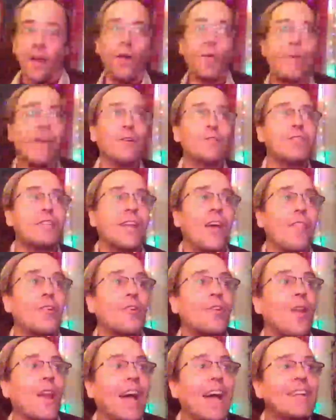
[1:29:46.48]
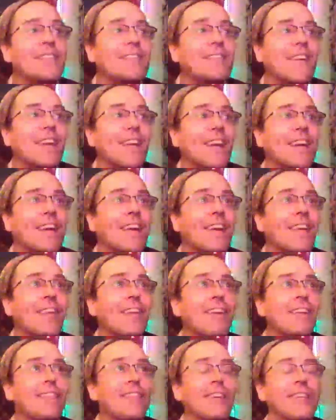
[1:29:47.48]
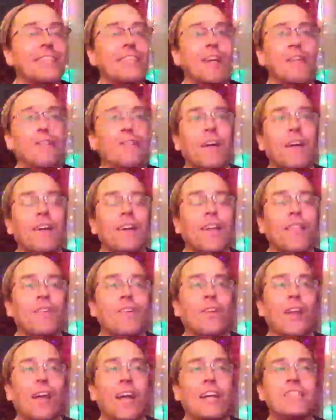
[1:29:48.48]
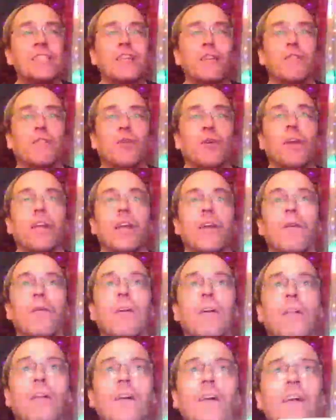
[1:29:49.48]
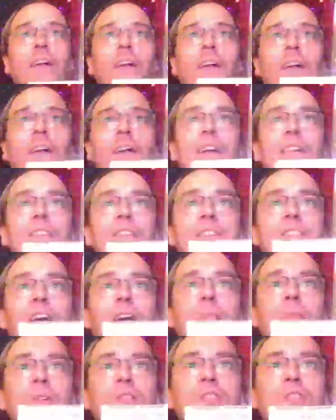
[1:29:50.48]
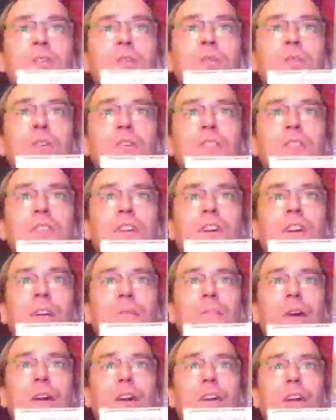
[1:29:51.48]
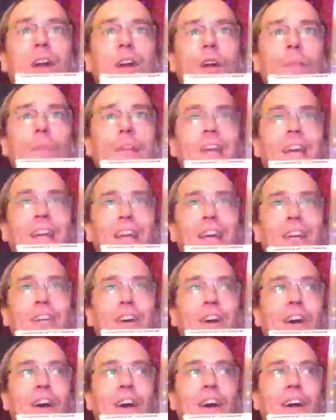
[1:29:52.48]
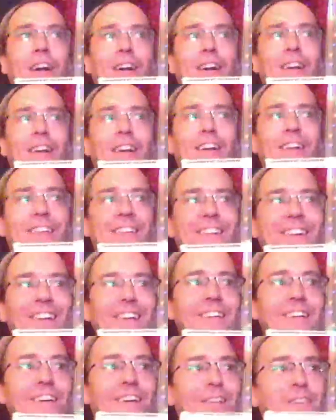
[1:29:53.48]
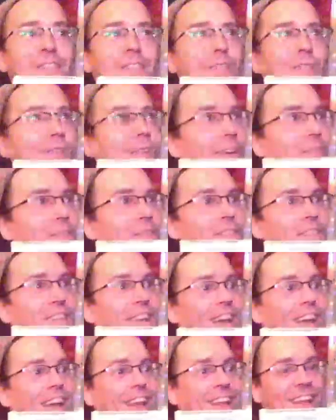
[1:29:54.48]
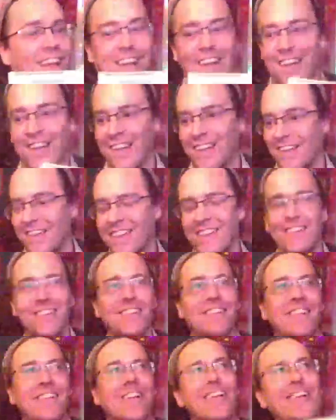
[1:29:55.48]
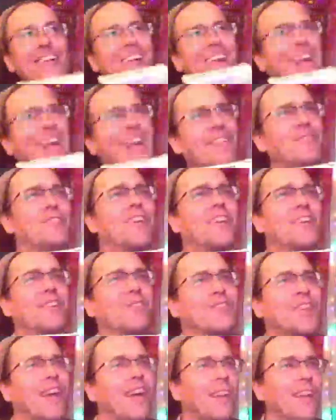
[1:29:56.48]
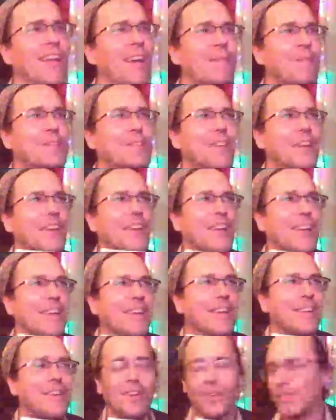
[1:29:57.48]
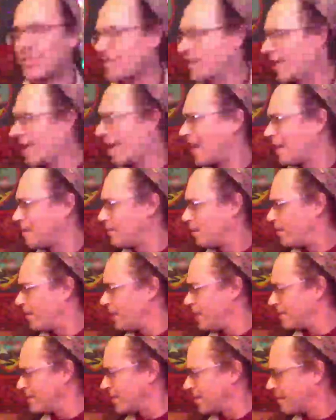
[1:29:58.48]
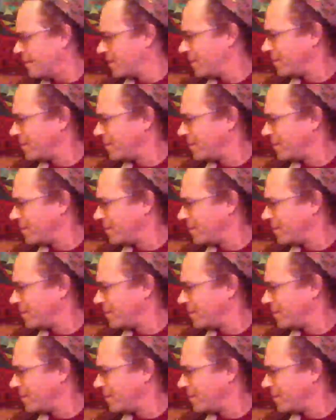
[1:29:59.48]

Oh, here's another classic. Look at this. I found another classic for you. It's Summer School, starring Mark Harmon and a dog, and also Kirstie Alley. Can you tell I was like into Kirstie Alley movies?